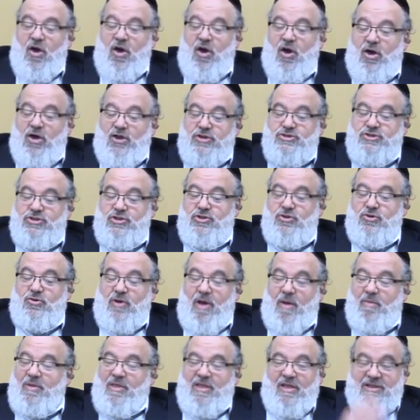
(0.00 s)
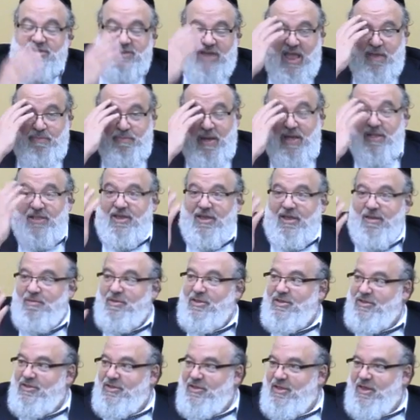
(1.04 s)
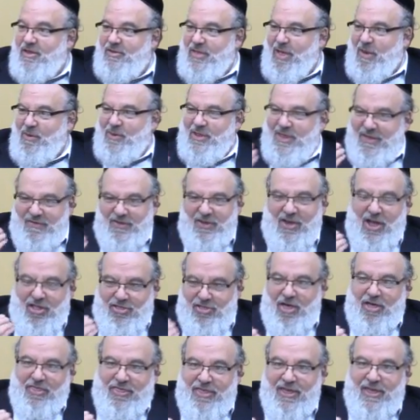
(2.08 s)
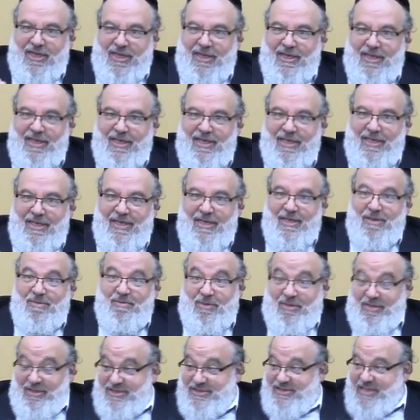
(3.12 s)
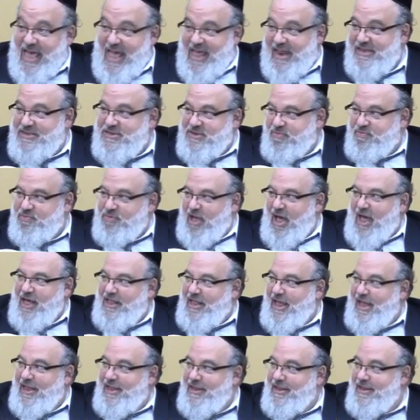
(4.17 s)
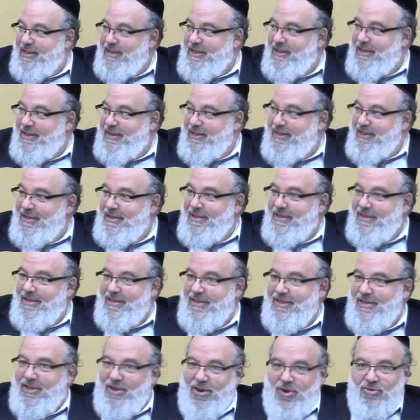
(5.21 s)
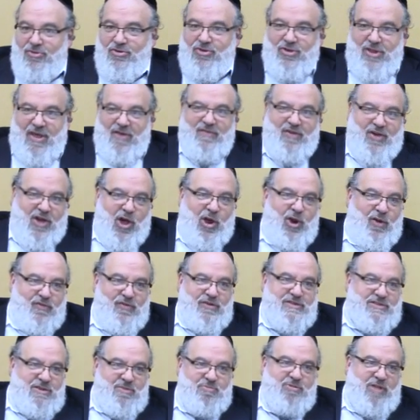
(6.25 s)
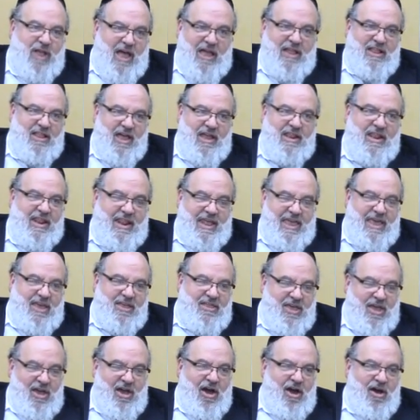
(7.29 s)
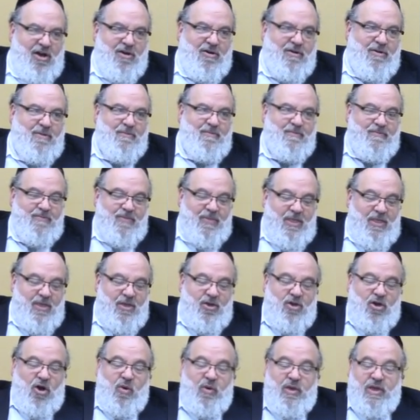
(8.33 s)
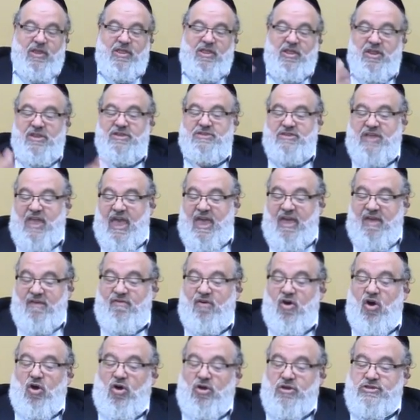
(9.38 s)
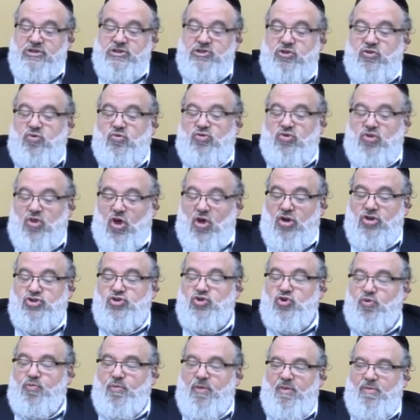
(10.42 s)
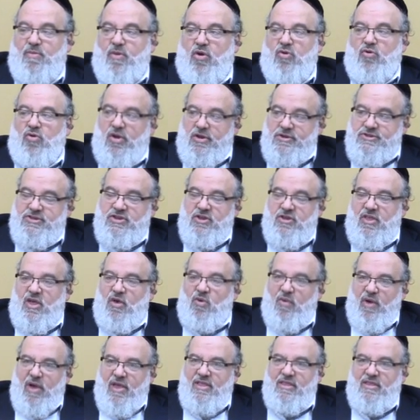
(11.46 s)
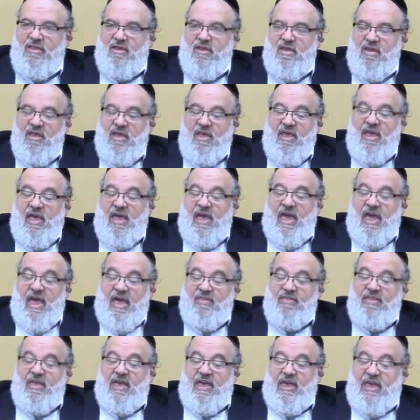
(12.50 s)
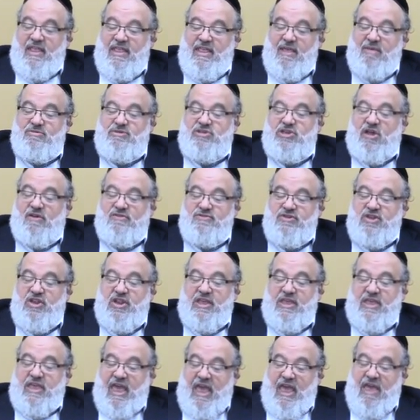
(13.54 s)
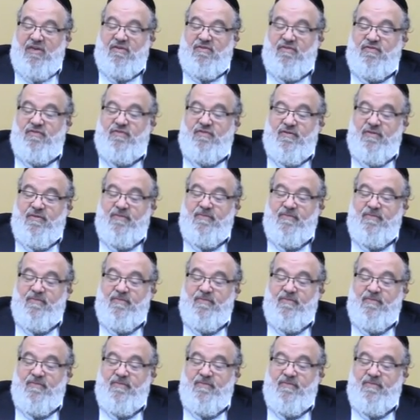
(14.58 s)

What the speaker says: Ozulu, it's like Peli, they were living on nothing. Well, at least they had a supply line. You never cut off your supply line, and here they are, going into this cave. Ozulu Toshu Bimarasa, they went and they hid themselves in a cave.